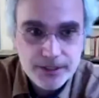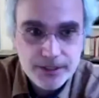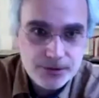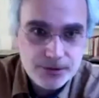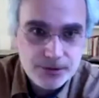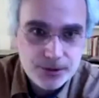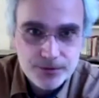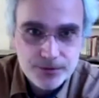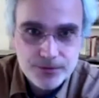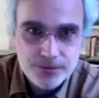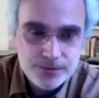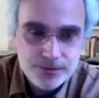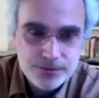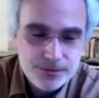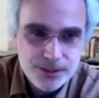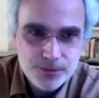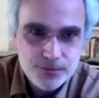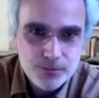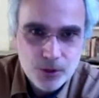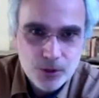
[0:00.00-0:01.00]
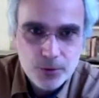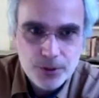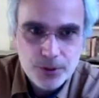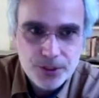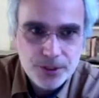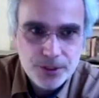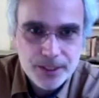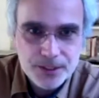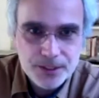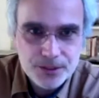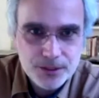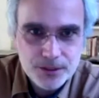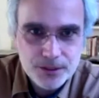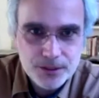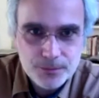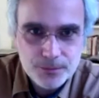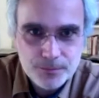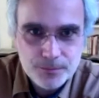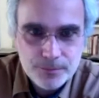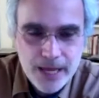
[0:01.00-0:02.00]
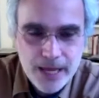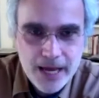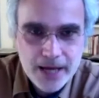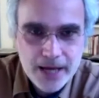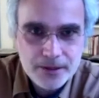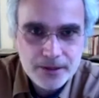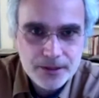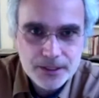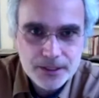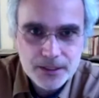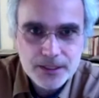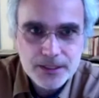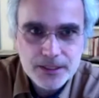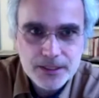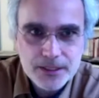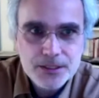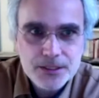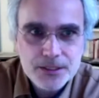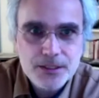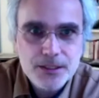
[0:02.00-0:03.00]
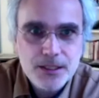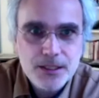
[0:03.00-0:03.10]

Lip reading: Sort of, lower dimensional pattern at least.